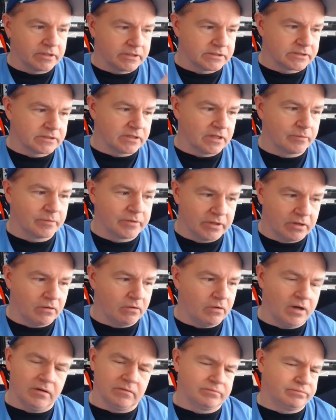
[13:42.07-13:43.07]
at a celebrity and
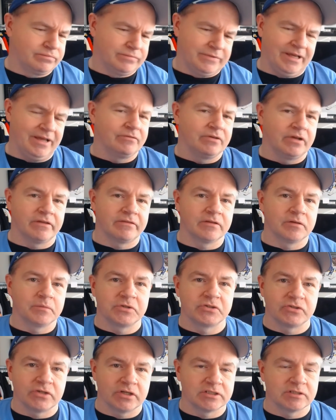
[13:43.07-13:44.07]
go, oh, they have nothing to
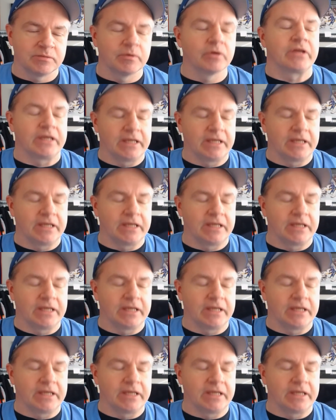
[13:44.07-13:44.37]
be stressed about.